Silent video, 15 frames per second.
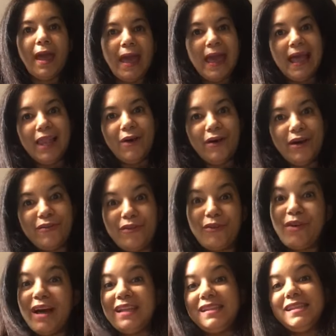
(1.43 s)
Hello
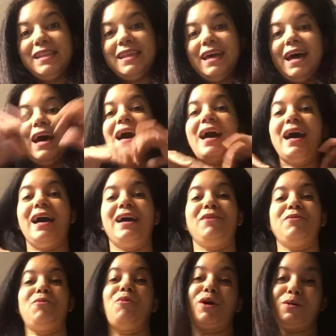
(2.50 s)
everyone,
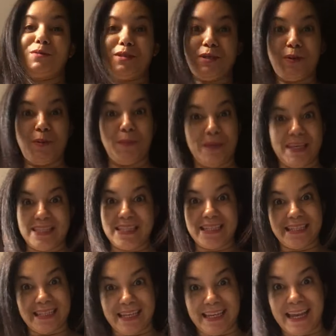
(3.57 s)
welcome to B's
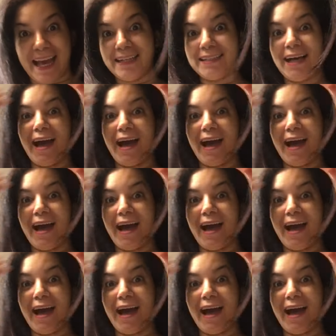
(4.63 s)
Cocina.